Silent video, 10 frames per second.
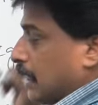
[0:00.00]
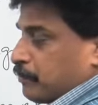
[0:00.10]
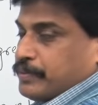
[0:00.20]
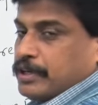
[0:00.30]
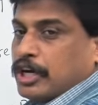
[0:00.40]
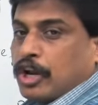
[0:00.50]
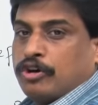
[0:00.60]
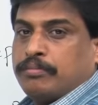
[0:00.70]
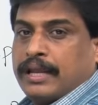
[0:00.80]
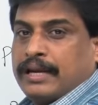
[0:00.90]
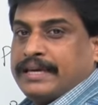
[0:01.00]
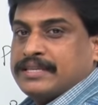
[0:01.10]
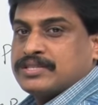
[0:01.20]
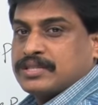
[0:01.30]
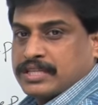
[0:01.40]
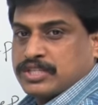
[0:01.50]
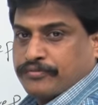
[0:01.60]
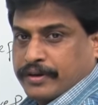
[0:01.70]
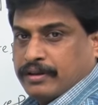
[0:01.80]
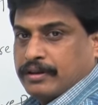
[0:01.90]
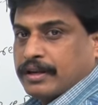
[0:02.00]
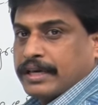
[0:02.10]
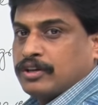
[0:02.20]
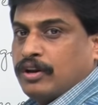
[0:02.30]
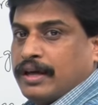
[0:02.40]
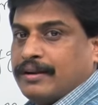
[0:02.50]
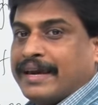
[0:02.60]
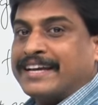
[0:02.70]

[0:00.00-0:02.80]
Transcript: grep, globally search for regular